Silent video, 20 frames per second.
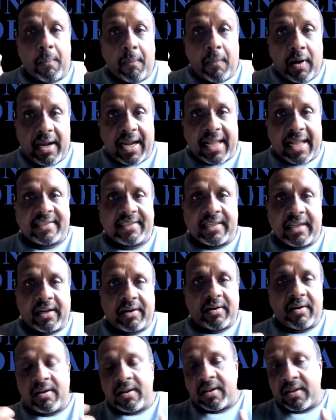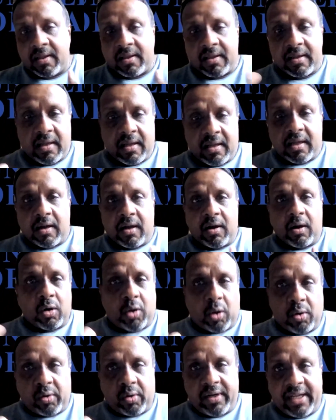lesser
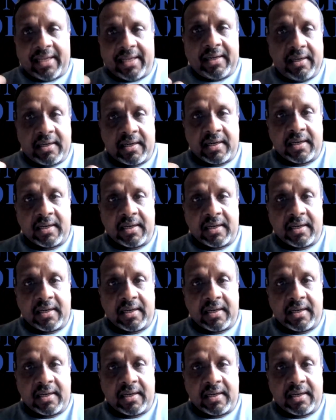occluding